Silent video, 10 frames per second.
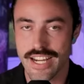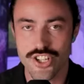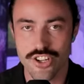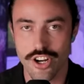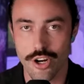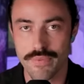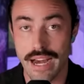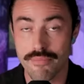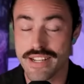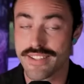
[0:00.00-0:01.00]
I sure hope
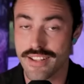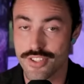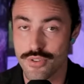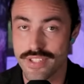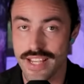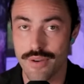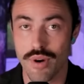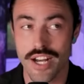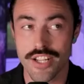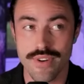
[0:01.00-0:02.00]
not. But he's on suicide
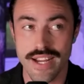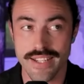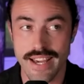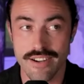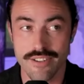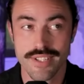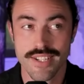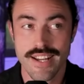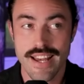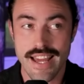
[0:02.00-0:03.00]
watch right now,
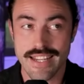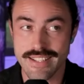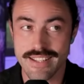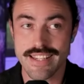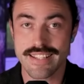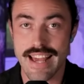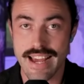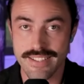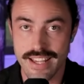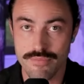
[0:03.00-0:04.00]
and he's in the
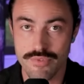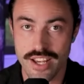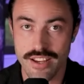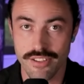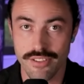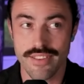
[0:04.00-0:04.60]
exact same jail